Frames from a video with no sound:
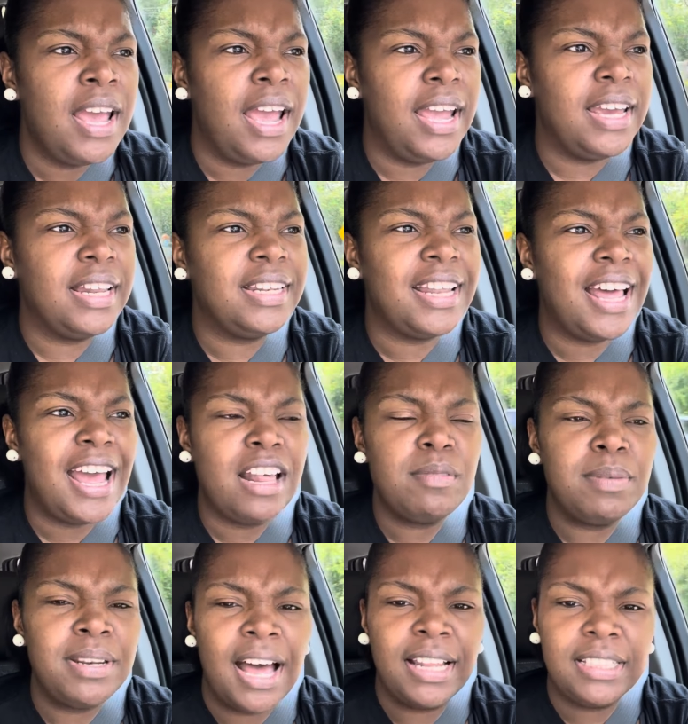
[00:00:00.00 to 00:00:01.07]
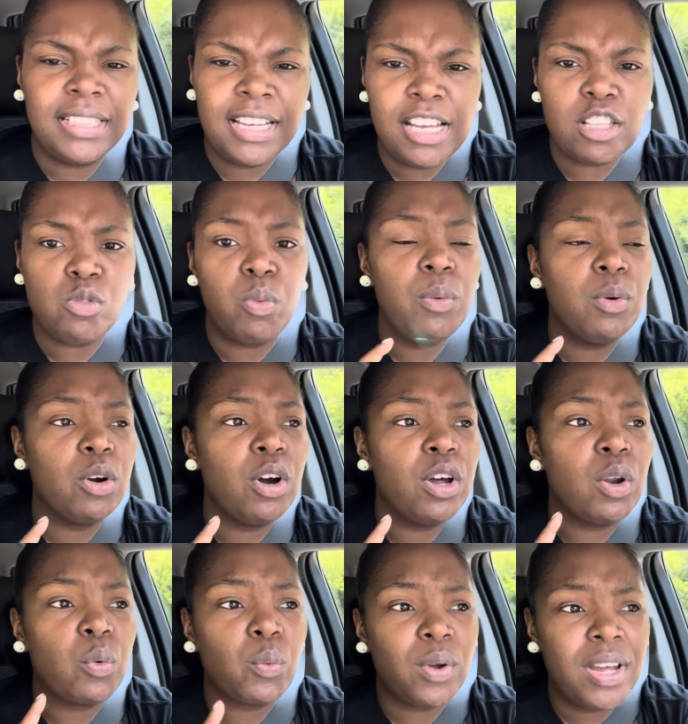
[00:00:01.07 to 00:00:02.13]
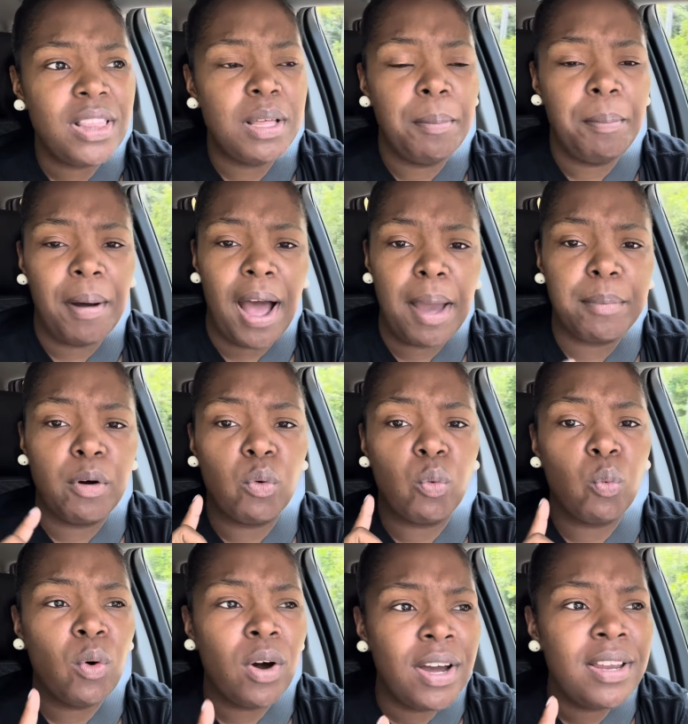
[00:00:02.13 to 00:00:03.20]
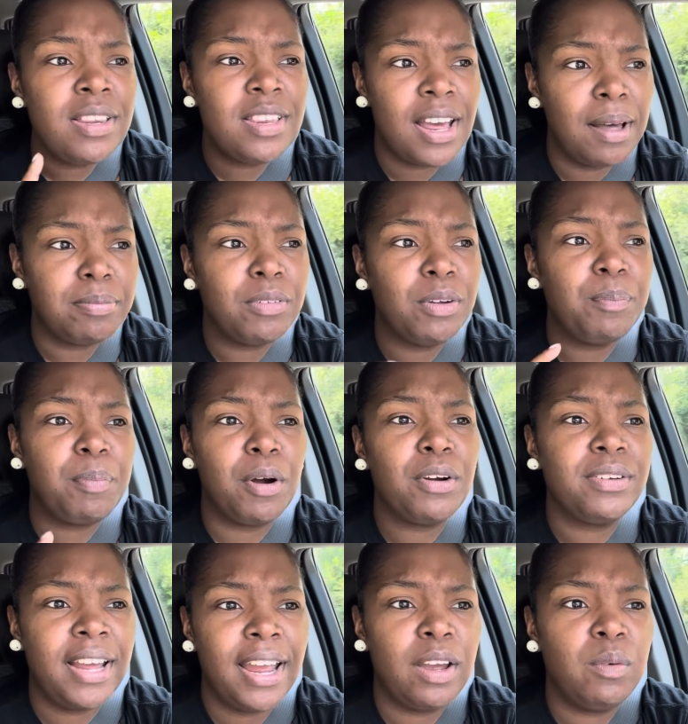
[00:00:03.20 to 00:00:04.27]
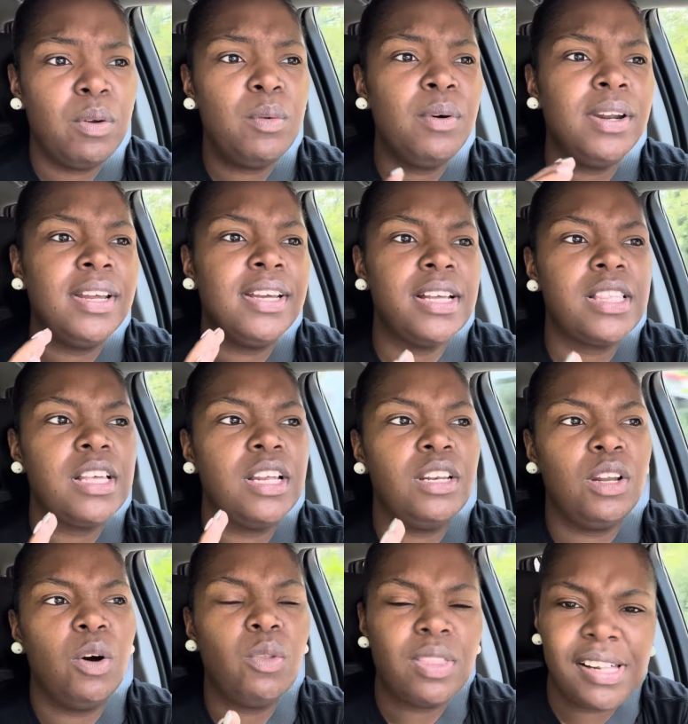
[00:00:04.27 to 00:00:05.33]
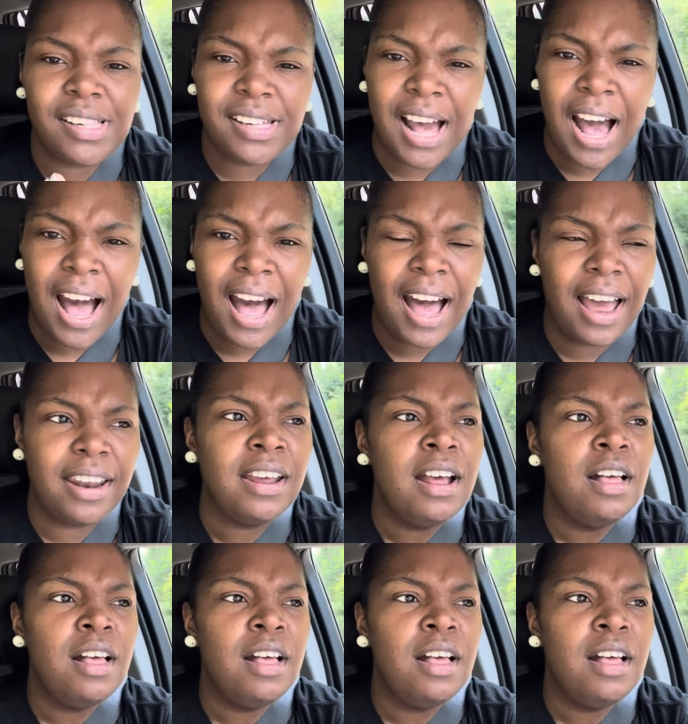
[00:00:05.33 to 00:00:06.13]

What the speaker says: And last but not least, we were going to read the Bible one chapter per day. We want to get to know this God